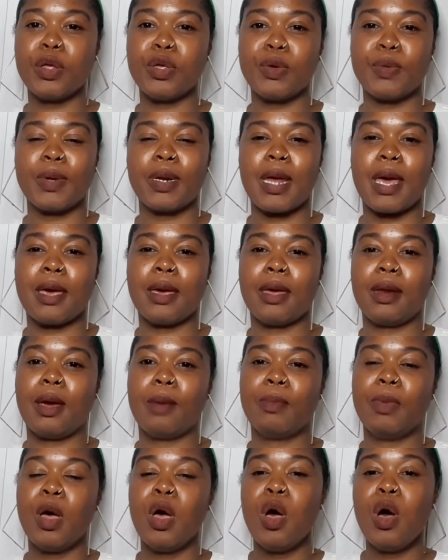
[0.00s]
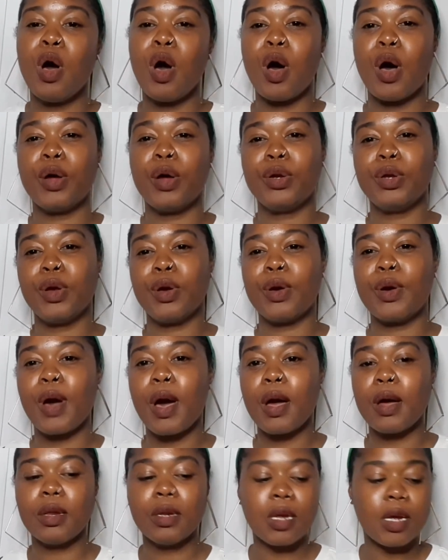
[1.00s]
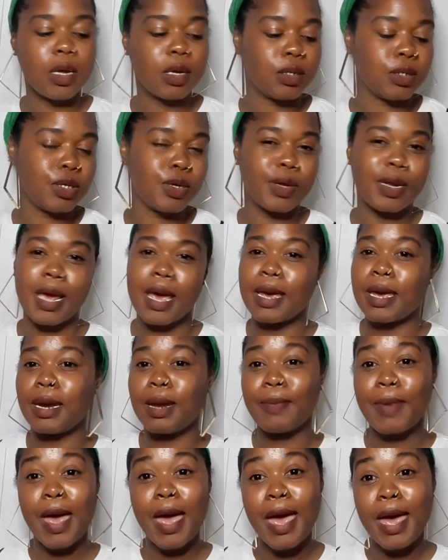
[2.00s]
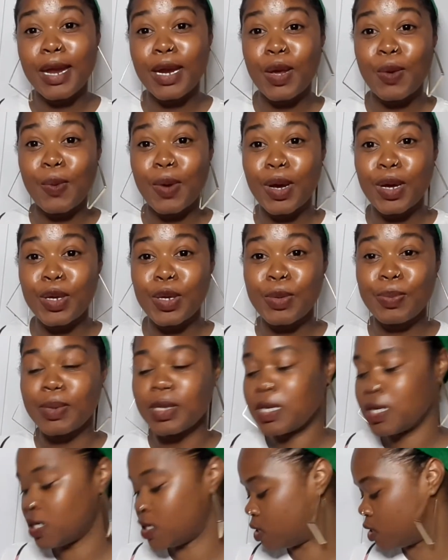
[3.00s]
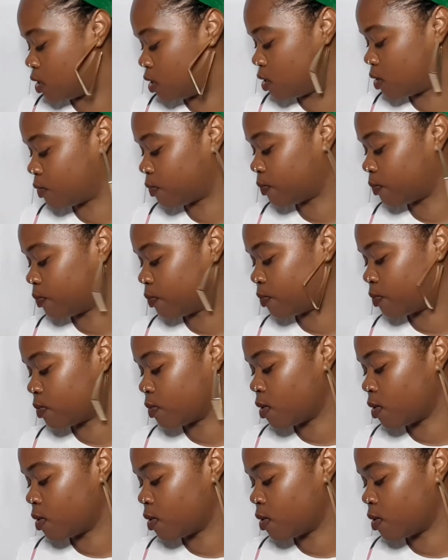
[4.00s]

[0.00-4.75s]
You can hang it up on your garland. You can hang it up anywhere you please.